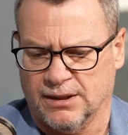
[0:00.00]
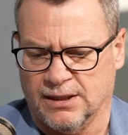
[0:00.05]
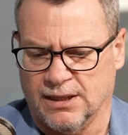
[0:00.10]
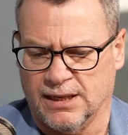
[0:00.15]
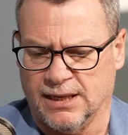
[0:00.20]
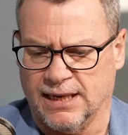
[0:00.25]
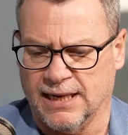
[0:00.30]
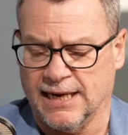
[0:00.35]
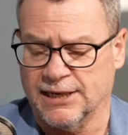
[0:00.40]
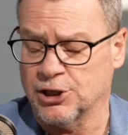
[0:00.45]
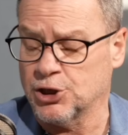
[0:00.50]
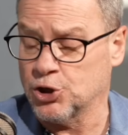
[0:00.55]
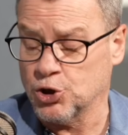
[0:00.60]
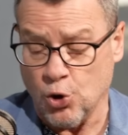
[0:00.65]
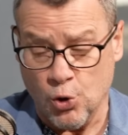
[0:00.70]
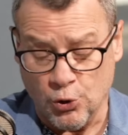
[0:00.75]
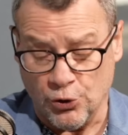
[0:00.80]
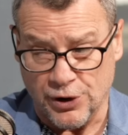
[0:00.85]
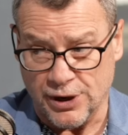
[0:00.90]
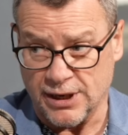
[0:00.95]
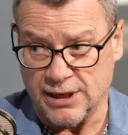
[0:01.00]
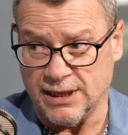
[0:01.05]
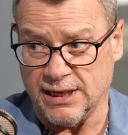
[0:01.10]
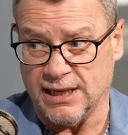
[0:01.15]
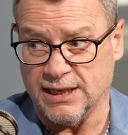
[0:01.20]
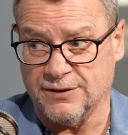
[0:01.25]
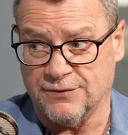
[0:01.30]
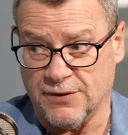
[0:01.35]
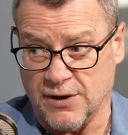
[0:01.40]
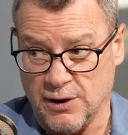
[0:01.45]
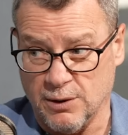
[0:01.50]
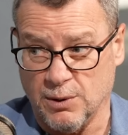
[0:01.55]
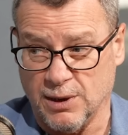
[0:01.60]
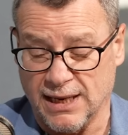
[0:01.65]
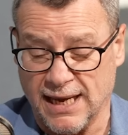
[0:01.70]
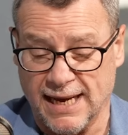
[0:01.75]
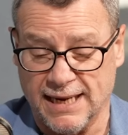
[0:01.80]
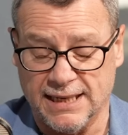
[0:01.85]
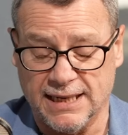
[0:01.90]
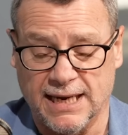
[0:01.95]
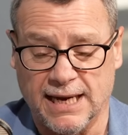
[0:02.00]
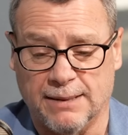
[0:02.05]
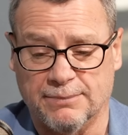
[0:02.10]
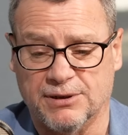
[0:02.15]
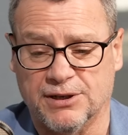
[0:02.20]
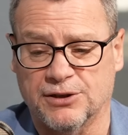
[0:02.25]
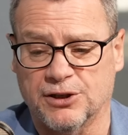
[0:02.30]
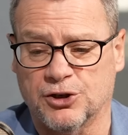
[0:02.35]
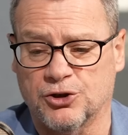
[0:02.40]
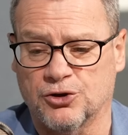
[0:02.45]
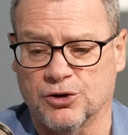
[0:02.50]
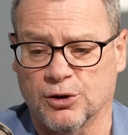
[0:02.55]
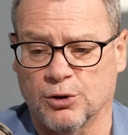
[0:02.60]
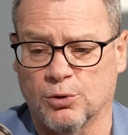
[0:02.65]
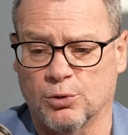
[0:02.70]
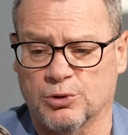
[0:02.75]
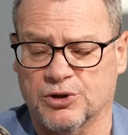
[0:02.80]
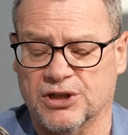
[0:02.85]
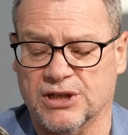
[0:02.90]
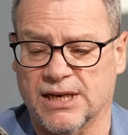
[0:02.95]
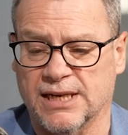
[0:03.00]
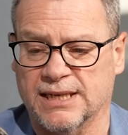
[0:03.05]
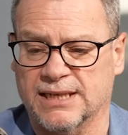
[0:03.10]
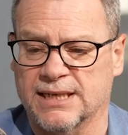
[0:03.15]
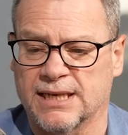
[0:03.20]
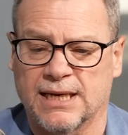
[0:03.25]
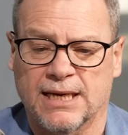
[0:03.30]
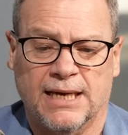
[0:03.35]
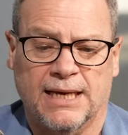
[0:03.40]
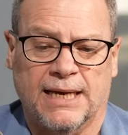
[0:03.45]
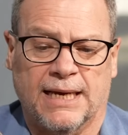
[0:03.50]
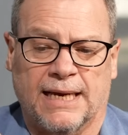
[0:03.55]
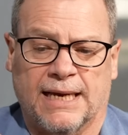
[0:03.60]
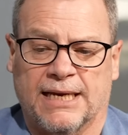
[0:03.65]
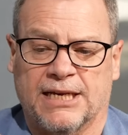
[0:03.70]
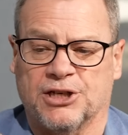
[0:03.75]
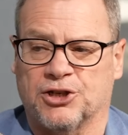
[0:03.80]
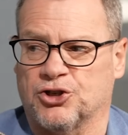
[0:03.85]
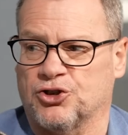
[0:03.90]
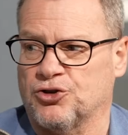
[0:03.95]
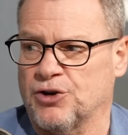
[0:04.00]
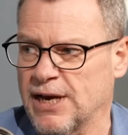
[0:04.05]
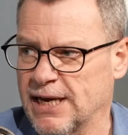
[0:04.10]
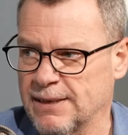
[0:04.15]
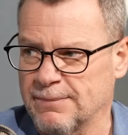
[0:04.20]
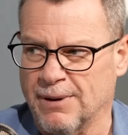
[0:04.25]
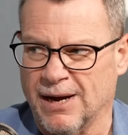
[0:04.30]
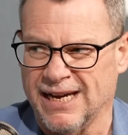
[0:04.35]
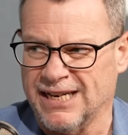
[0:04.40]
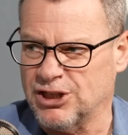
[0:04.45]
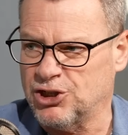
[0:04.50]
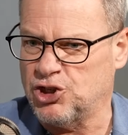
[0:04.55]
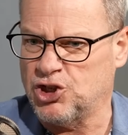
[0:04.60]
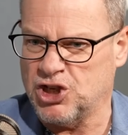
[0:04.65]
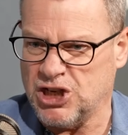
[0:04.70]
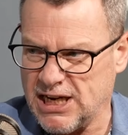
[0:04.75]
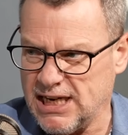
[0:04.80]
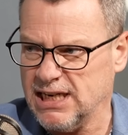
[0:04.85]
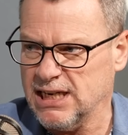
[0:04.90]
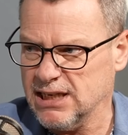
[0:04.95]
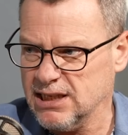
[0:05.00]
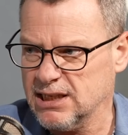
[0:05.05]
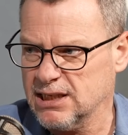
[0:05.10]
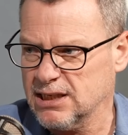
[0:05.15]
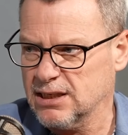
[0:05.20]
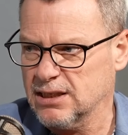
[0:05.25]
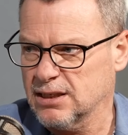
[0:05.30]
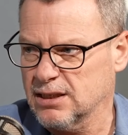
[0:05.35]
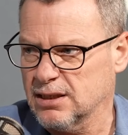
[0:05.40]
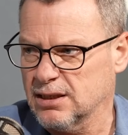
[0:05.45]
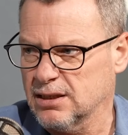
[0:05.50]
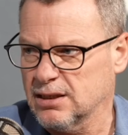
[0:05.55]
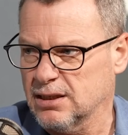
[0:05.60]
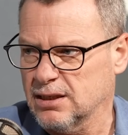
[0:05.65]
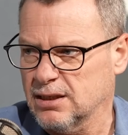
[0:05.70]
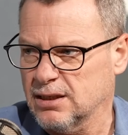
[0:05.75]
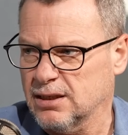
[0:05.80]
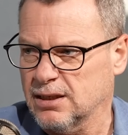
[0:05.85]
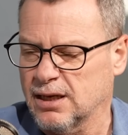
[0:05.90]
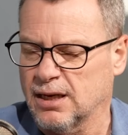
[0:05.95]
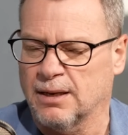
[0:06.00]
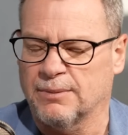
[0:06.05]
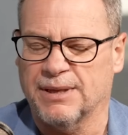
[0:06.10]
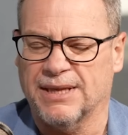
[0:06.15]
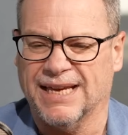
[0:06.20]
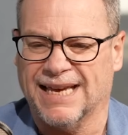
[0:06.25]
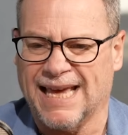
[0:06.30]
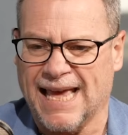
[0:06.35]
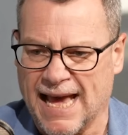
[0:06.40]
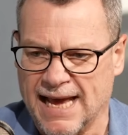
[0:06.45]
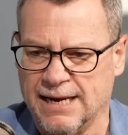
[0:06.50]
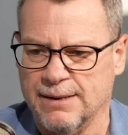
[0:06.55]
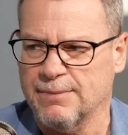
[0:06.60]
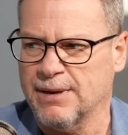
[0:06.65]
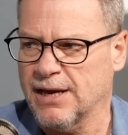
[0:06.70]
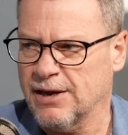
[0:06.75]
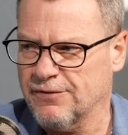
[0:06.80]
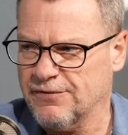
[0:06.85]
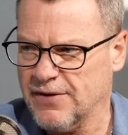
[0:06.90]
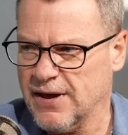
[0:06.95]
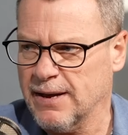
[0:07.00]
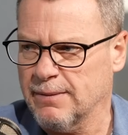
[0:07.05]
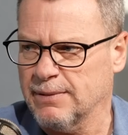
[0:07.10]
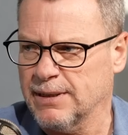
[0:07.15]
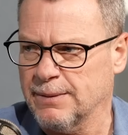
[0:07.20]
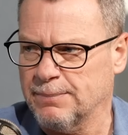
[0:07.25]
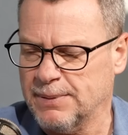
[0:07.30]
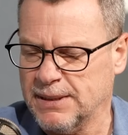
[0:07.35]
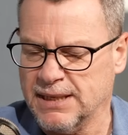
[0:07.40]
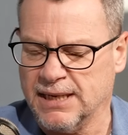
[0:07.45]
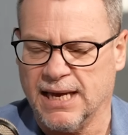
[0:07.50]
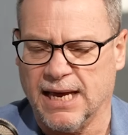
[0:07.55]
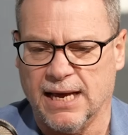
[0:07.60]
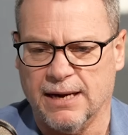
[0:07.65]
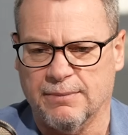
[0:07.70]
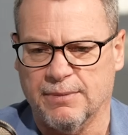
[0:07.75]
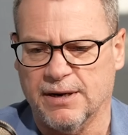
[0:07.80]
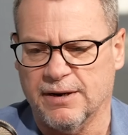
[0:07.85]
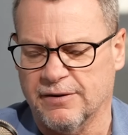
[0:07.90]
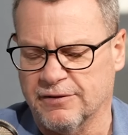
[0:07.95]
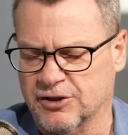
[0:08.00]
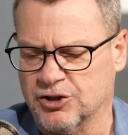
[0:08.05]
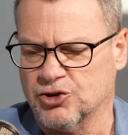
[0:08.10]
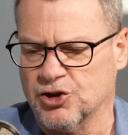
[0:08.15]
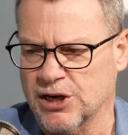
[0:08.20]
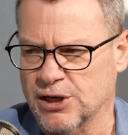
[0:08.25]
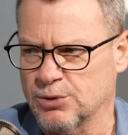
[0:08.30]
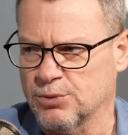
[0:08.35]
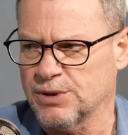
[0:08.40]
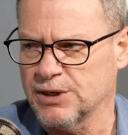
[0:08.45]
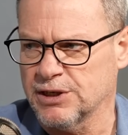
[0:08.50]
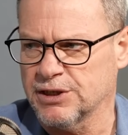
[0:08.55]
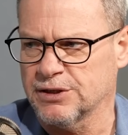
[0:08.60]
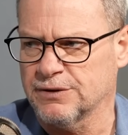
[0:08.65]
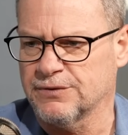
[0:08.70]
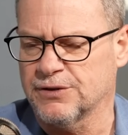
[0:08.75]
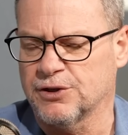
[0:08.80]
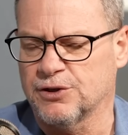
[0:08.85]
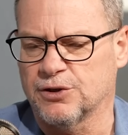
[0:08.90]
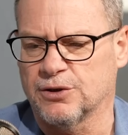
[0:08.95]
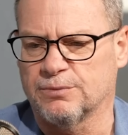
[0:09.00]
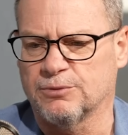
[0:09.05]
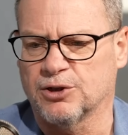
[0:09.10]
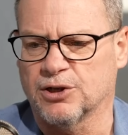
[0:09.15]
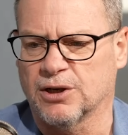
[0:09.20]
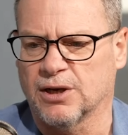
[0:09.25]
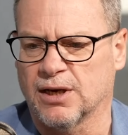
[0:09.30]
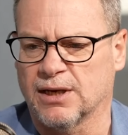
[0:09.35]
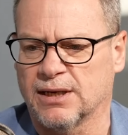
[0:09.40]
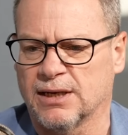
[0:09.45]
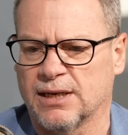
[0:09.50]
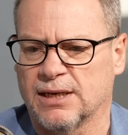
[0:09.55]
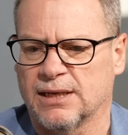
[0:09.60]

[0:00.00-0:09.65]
Gladiatorian is very well handicapped in the Drill Hall Stakes. He's trained by a genius. I mean, the Cannemare family, Peter Cannemare has trained winners of the Durban July.